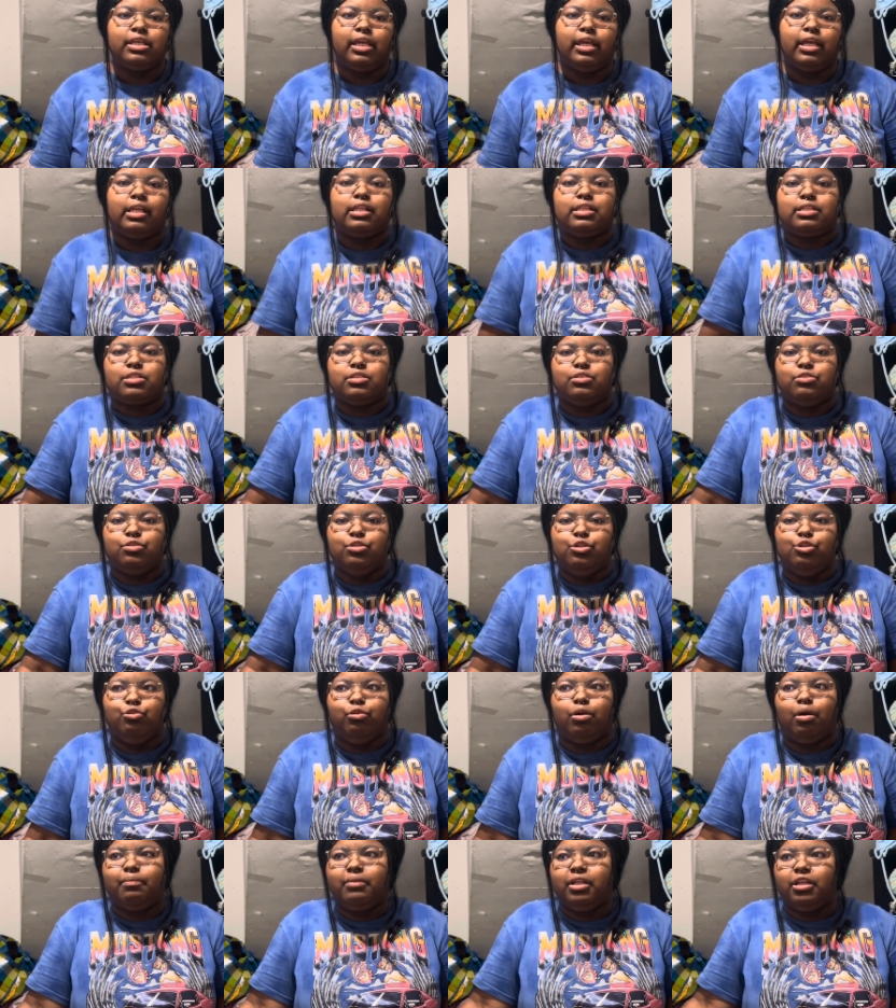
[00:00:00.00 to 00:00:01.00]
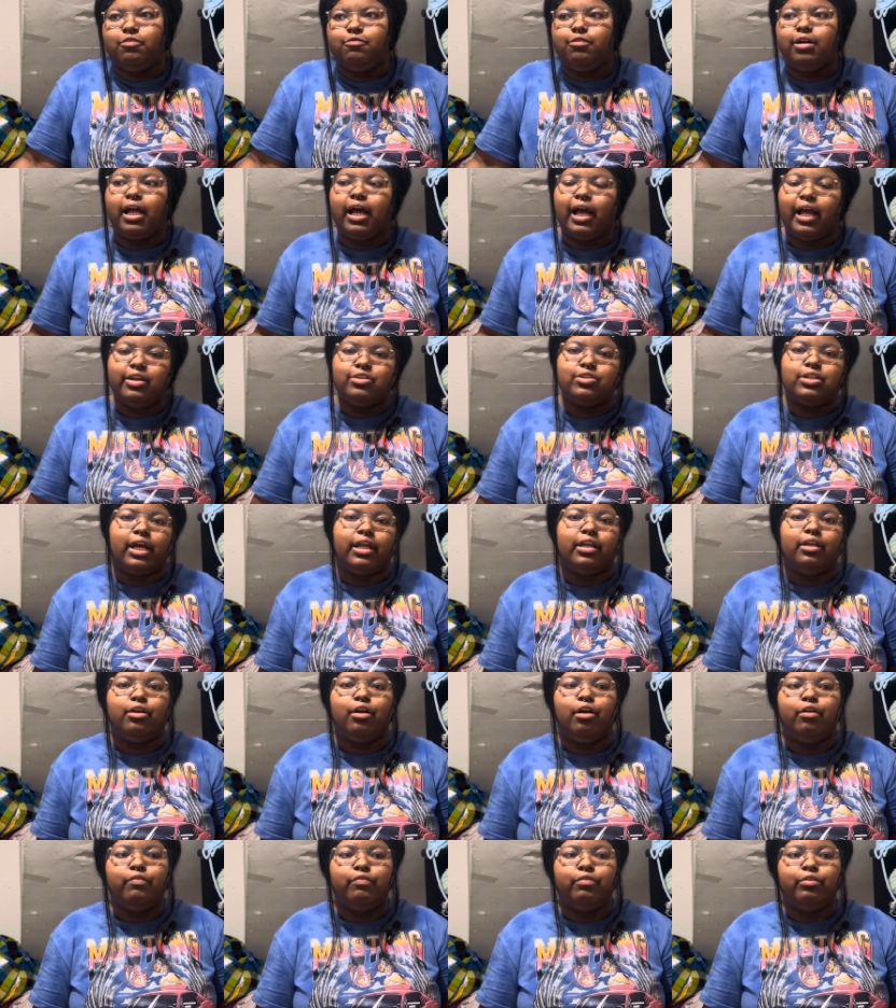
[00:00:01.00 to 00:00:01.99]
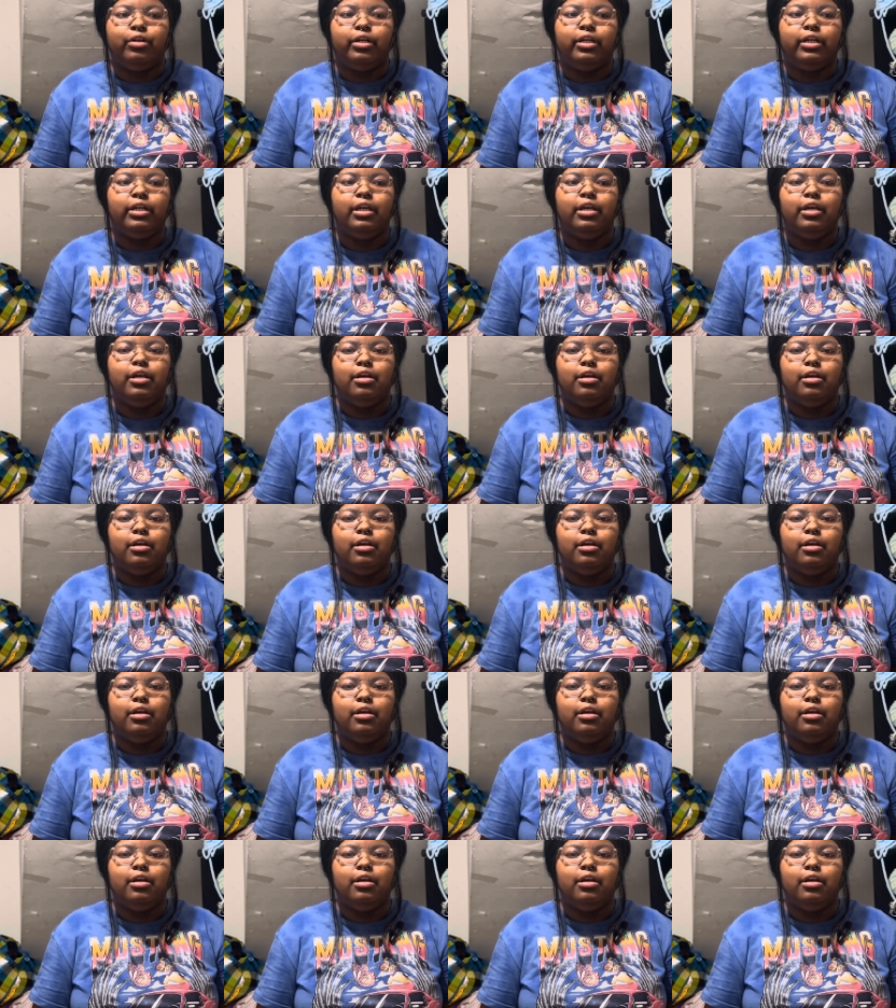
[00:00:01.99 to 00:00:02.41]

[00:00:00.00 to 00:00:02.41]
it's normally what I try to go for,